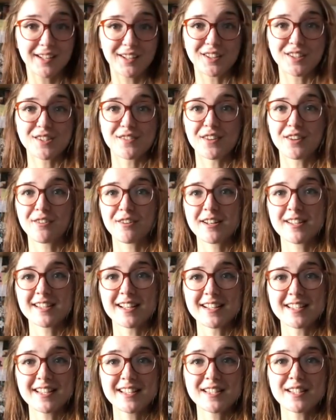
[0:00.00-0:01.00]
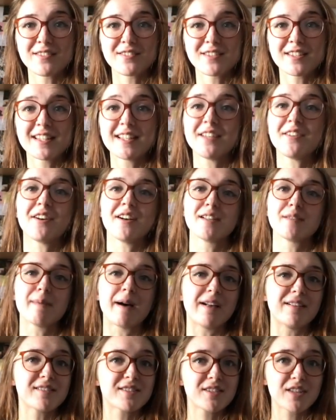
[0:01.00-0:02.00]
lots of other exciting stuff to tell you guys
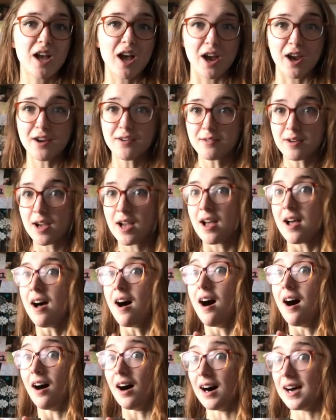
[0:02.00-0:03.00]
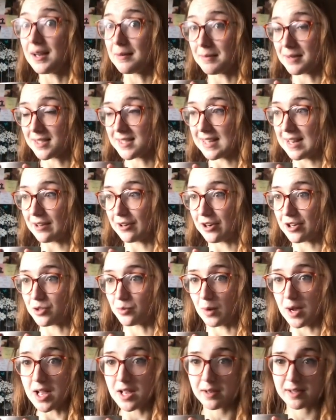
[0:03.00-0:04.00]
about. So I must now go to
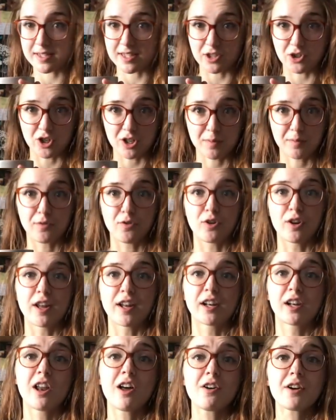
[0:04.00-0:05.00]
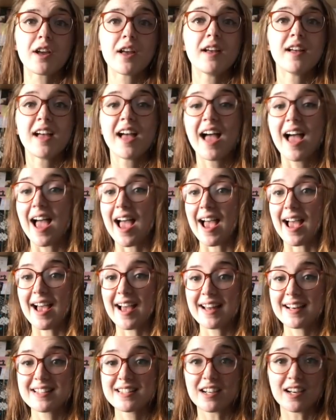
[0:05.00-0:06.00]
work because it's just before nine o'clock
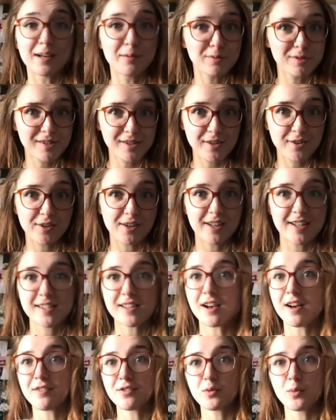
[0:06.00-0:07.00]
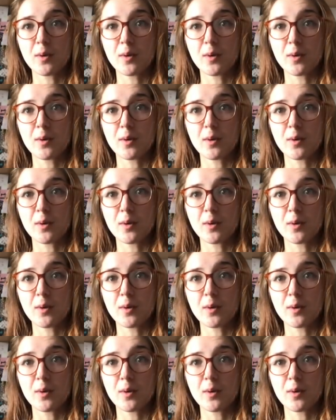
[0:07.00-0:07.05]
and I will see you guys after